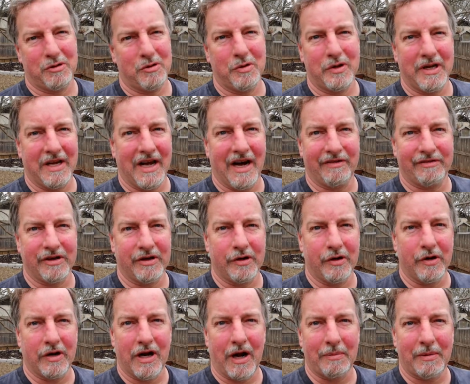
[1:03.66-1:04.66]
2 in the
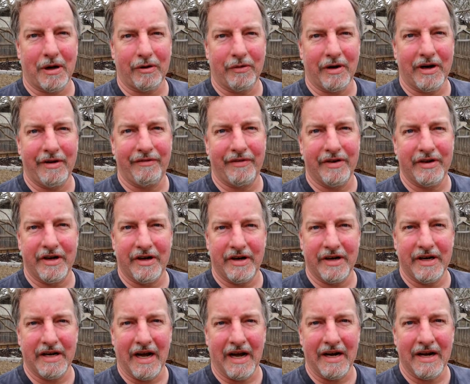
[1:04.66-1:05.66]
afternoon. I'm not ready for dinner
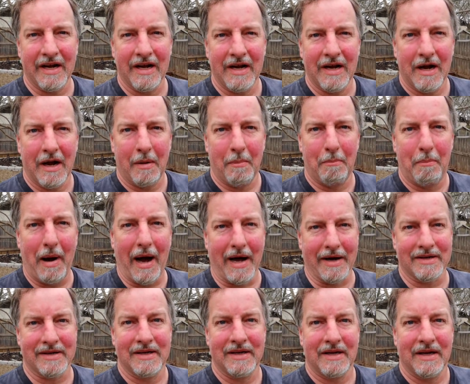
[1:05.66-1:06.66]
yet.
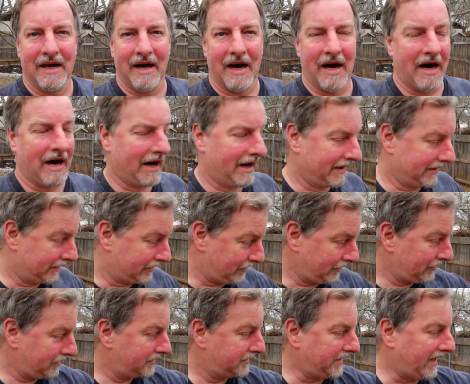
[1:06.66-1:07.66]
But uh, it
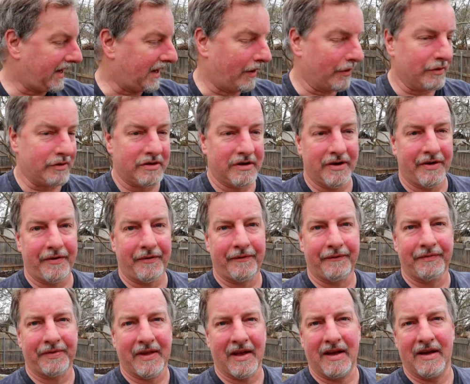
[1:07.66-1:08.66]
turns out
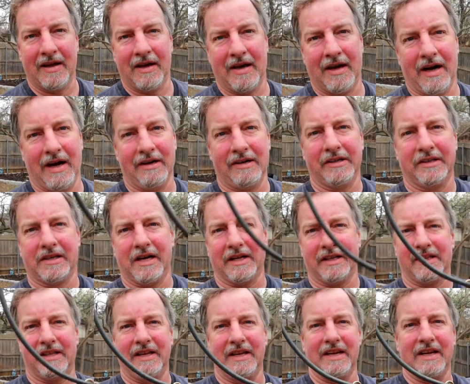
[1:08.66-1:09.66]
I just
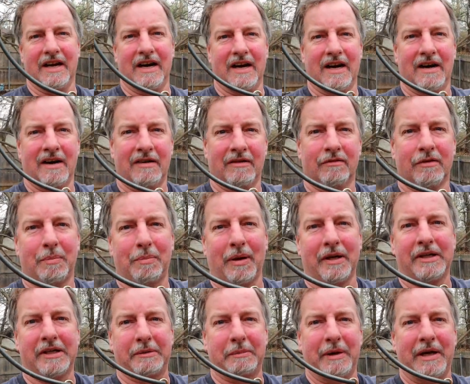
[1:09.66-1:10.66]
got the uh,
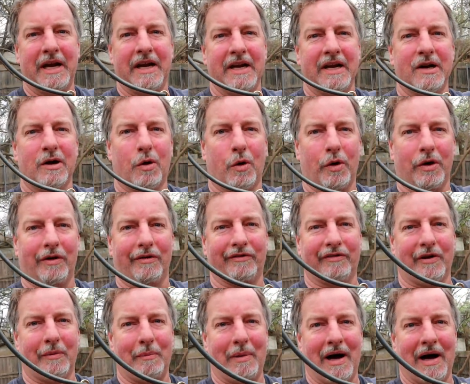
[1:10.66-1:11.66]
replacement heating coil
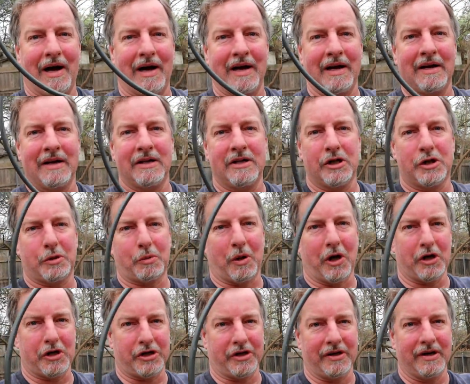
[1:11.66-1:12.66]
for my
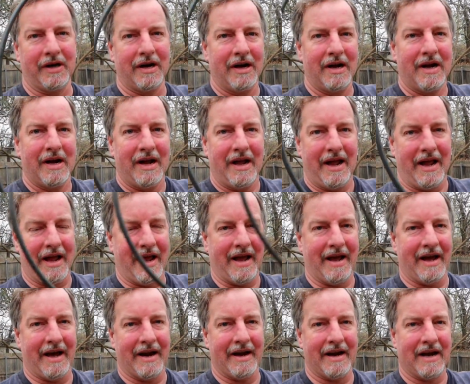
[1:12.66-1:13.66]
dishwasher.
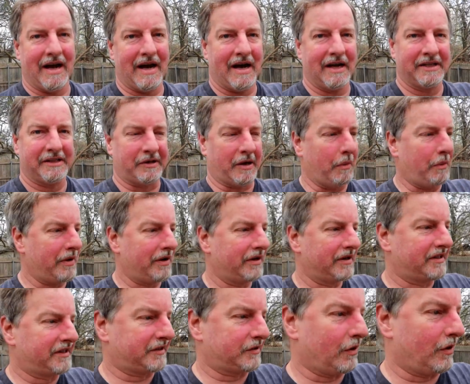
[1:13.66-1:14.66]
And uh, so I want to
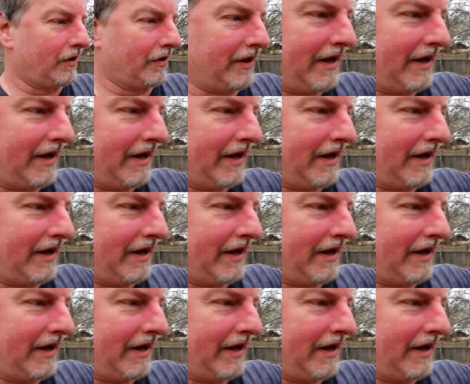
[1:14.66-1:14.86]
install